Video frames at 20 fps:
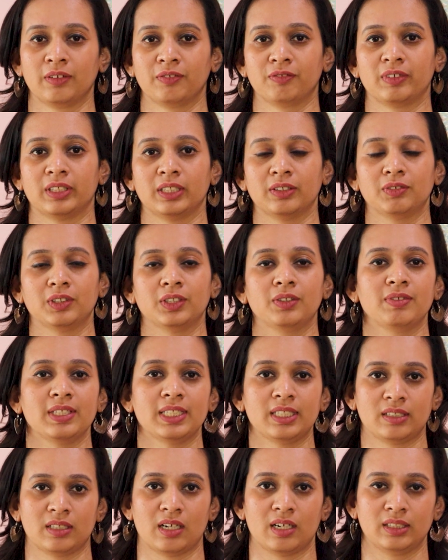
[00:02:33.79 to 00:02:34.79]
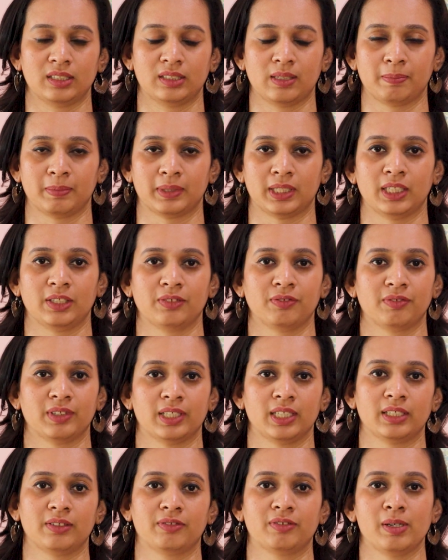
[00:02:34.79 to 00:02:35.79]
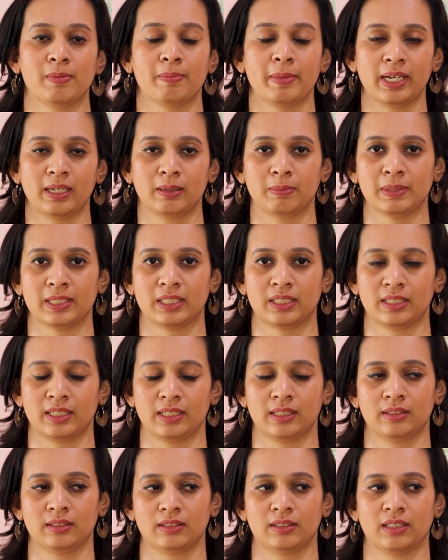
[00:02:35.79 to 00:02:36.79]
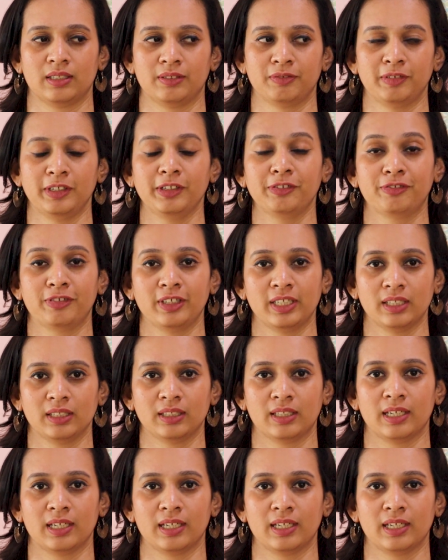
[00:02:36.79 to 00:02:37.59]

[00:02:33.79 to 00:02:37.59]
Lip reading: Whenever we start something where we make mistakes, that we feel